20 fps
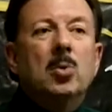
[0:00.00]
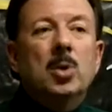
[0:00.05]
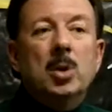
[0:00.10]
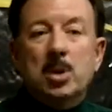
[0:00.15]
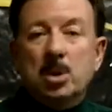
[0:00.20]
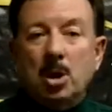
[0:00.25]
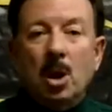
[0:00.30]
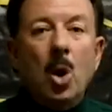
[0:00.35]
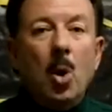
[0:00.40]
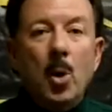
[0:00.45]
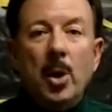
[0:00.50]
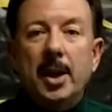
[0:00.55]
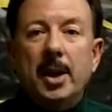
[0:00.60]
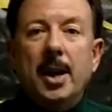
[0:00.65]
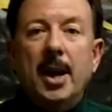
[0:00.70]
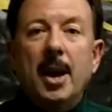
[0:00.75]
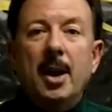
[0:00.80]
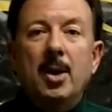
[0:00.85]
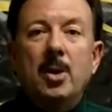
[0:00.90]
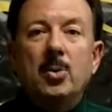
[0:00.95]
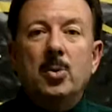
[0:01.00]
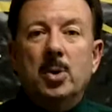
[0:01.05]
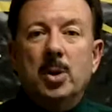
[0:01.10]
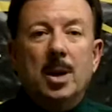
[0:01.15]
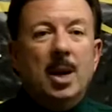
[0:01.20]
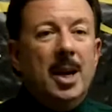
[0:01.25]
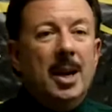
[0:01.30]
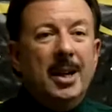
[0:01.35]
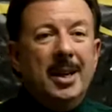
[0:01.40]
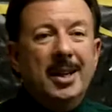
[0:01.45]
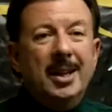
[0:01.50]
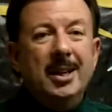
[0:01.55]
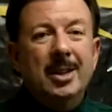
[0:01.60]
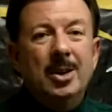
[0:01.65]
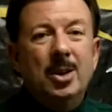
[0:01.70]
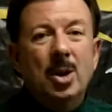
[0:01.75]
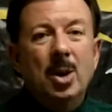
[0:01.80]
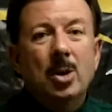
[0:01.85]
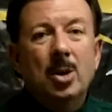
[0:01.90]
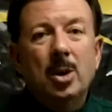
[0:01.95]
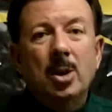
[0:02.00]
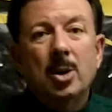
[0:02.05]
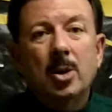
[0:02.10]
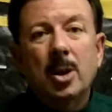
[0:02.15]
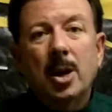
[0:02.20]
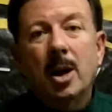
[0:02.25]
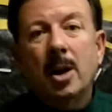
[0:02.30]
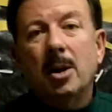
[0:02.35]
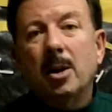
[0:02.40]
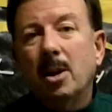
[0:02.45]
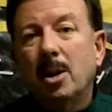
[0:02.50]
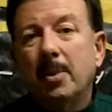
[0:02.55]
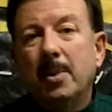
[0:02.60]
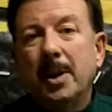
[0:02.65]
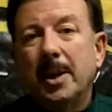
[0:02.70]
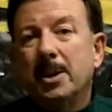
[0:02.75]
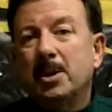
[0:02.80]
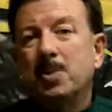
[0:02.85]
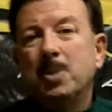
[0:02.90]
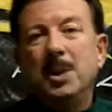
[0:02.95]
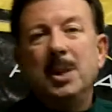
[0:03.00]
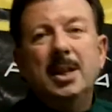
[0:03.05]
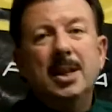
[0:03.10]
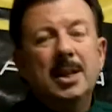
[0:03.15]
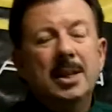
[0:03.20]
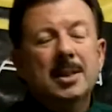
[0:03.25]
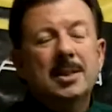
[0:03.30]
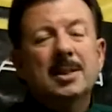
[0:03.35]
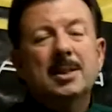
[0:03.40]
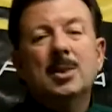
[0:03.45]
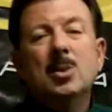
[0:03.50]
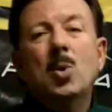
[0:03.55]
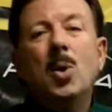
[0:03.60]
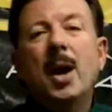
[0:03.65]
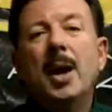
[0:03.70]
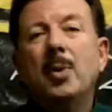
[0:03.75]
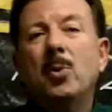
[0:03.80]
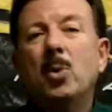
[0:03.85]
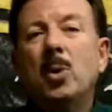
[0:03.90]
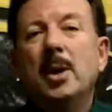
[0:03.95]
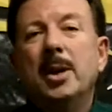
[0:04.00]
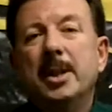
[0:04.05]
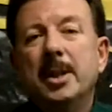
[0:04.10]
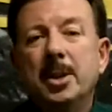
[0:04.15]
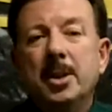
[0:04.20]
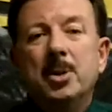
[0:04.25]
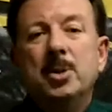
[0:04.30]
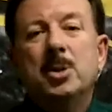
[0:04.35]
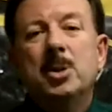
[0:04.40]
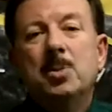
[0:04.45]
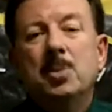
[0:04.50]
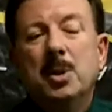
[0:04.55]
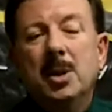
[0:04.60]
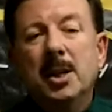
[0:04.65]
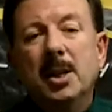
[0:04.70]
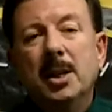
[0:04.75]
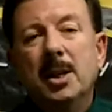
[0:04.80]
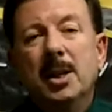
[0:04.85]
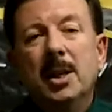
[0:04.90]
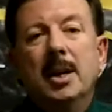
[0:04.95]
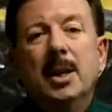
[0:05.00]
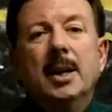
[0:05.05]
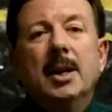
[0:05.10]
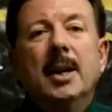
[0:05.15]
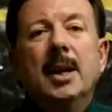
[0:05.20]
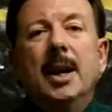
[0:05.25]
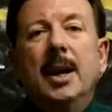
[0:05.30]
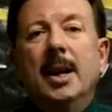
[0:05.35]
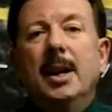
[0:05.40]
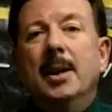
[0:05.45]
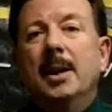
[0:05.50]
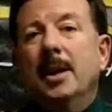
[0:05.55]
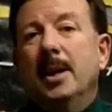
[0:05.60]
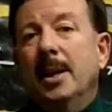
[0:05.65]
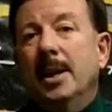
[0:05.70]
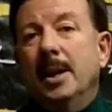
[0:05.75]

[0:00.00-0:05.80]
we're slowing down, we're not getting younger, our club head speed isn't quite what it used to be, and